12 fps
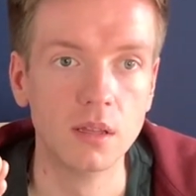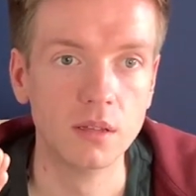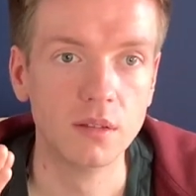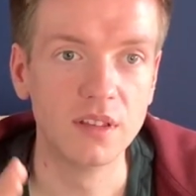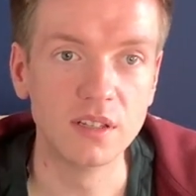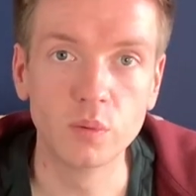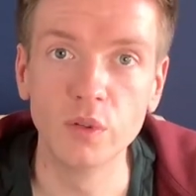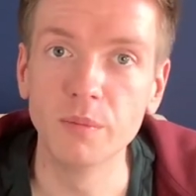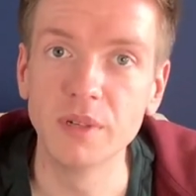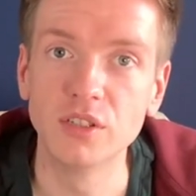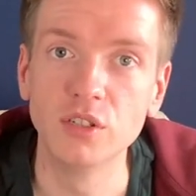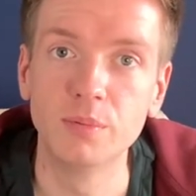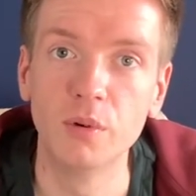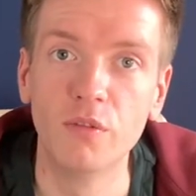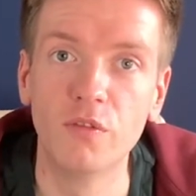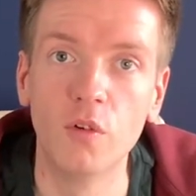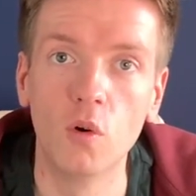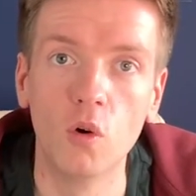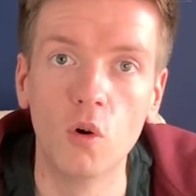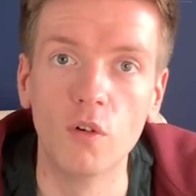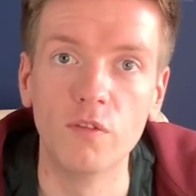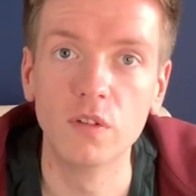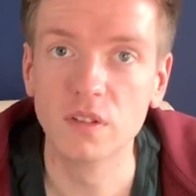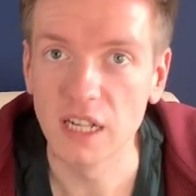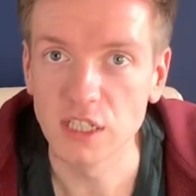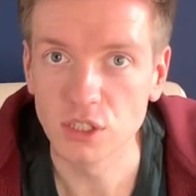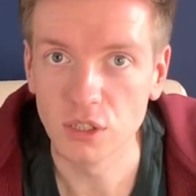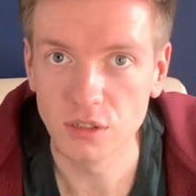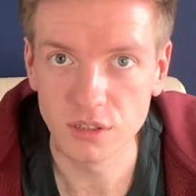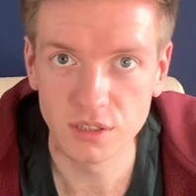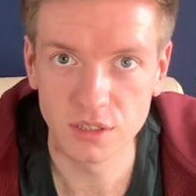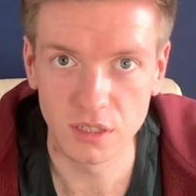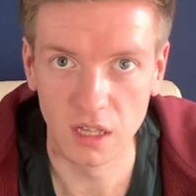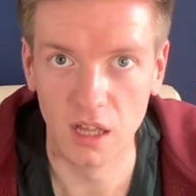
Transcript: This wouldn't be suitable for full tank shots.